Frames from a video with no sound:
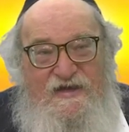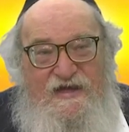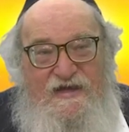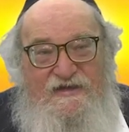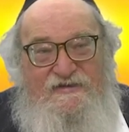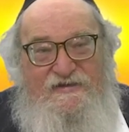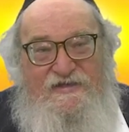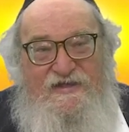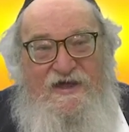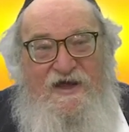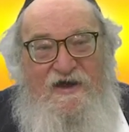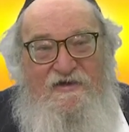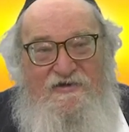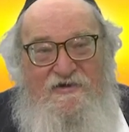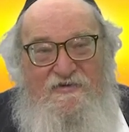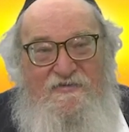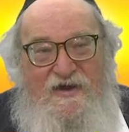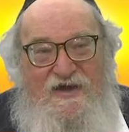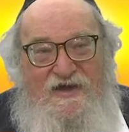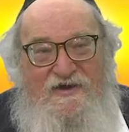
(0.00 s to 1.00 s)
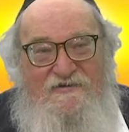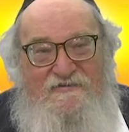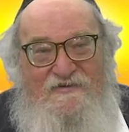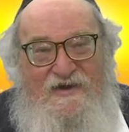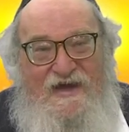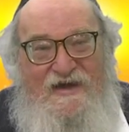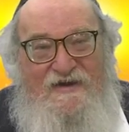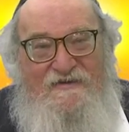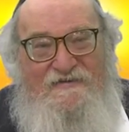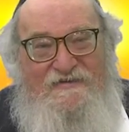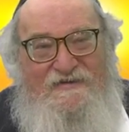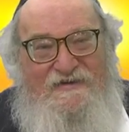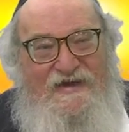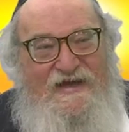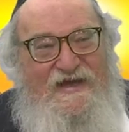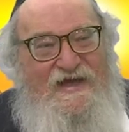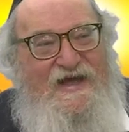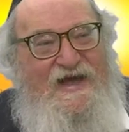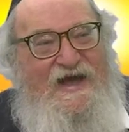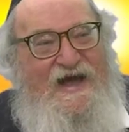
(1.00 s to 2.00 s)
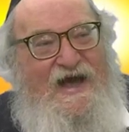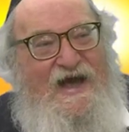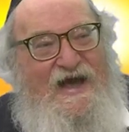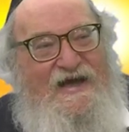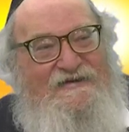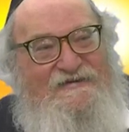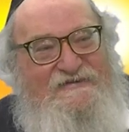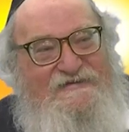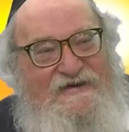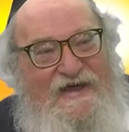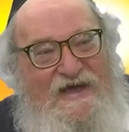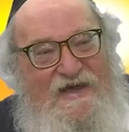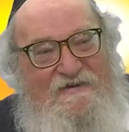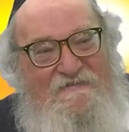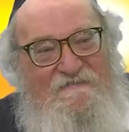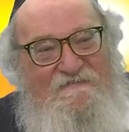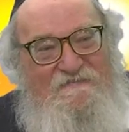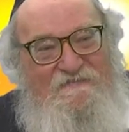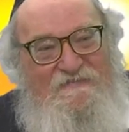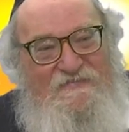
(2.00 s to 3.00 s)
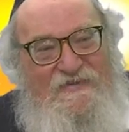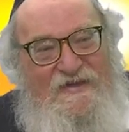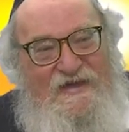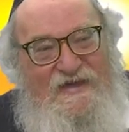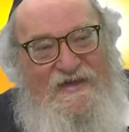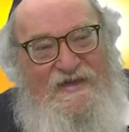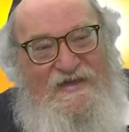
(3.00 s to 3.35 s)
It's the other way around. Hashem,